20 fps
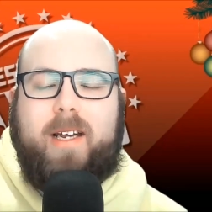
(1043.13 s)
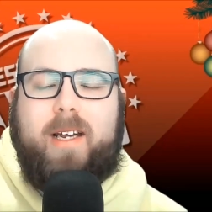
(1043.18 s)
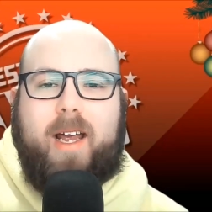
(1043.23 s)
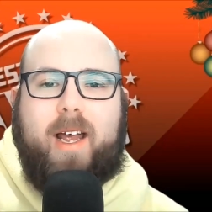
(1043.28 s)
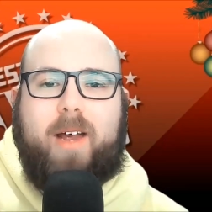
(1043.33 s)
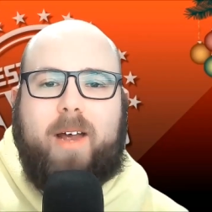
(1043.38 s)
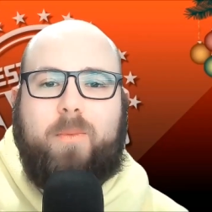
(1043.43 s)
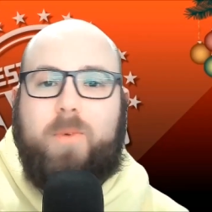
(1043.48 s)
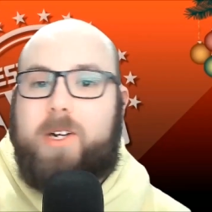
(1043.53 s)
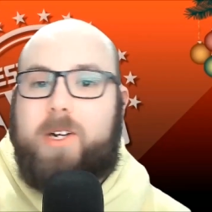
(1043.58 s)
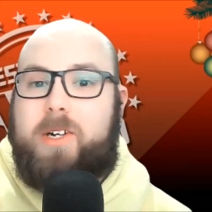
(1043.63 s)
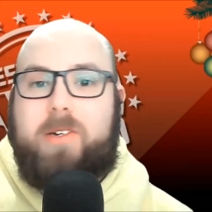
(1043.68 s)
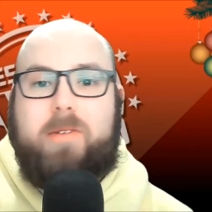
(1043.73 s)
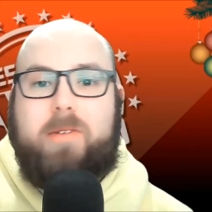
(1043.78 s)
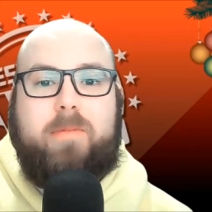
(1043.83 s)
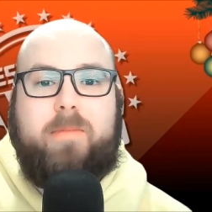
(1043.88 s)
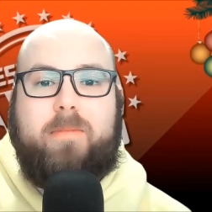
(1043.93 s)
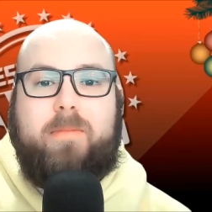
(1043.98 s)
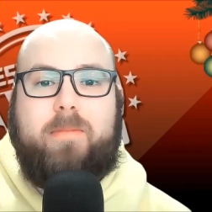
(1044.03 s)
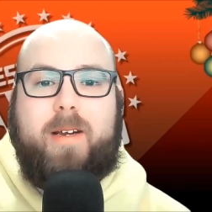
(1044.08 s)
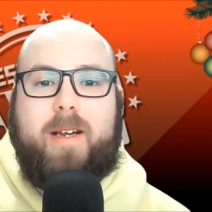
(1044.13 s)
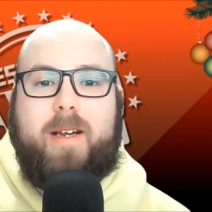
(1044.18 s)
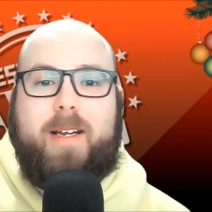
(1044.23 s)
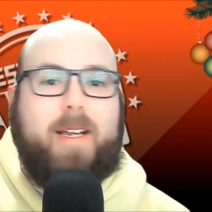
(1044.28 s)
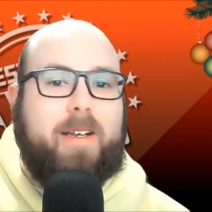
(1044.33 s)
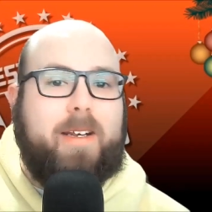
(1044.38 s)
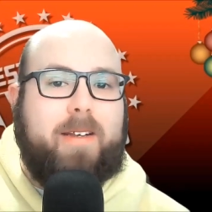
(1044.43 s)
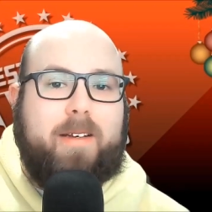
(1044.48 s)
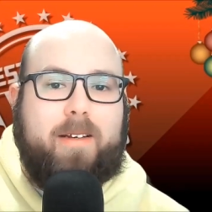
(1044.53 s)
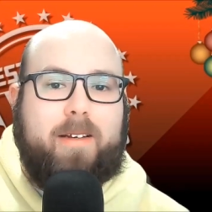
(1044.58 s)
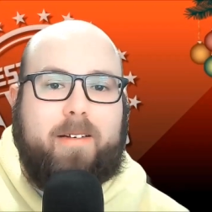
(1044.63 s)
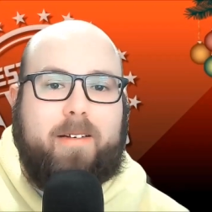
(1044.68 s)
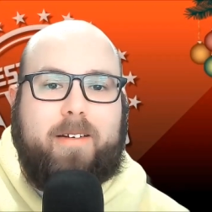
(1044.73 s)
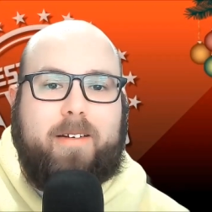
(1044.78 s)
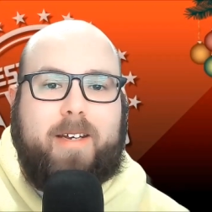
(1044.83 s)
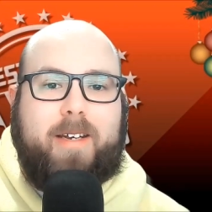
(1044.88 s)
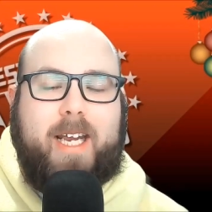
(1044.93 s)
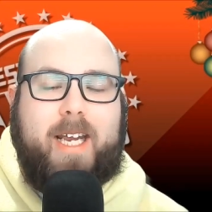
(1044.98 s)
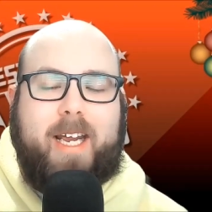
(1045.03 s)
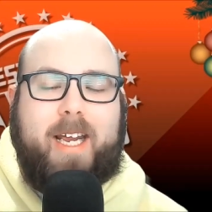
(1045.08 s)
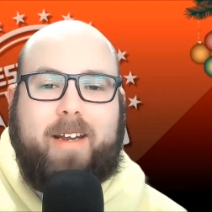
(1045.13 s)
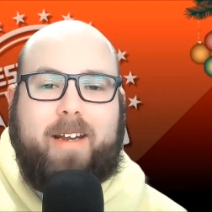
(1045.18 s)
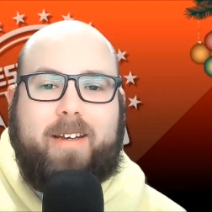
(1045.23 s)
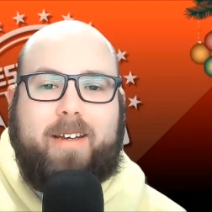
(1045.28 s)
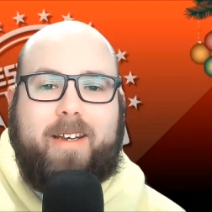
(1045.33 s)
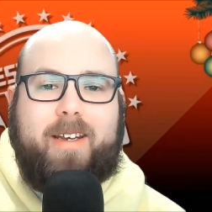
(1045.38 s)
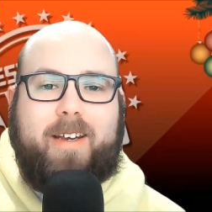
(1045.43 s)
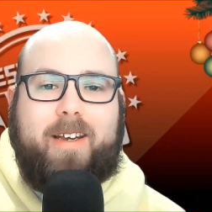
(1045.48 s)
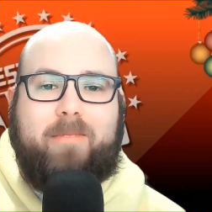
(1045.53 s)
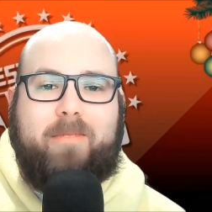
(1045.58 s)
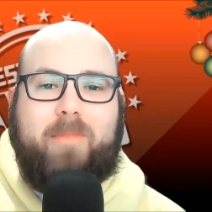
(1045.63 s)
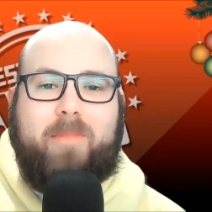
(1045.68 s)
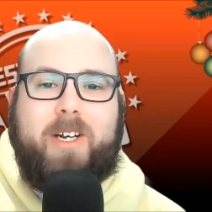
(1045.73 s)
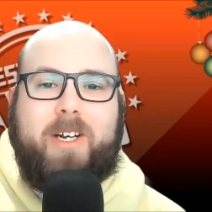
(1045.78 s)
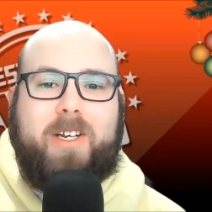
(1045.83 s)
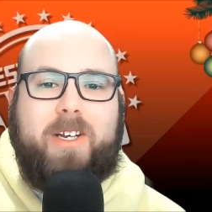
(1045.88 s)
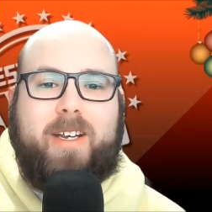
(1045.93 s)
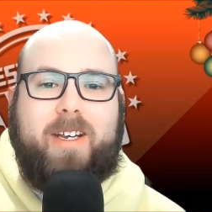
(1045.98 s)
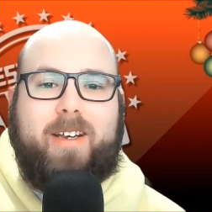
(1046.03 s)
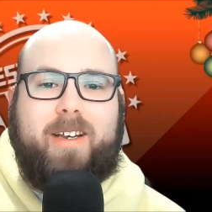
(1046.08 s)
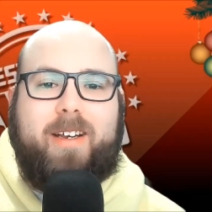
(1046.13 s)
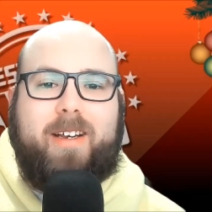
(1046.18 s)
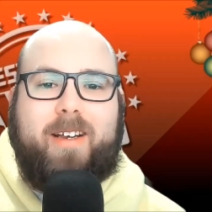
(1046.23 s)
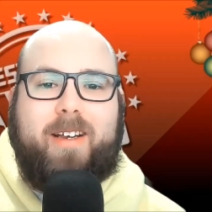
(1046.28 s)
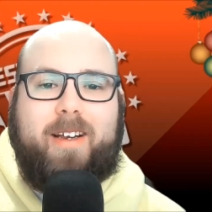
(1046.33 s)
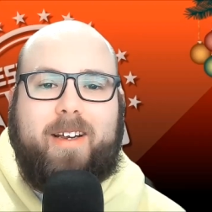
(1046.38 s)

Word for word: uh, which he did, to, to much to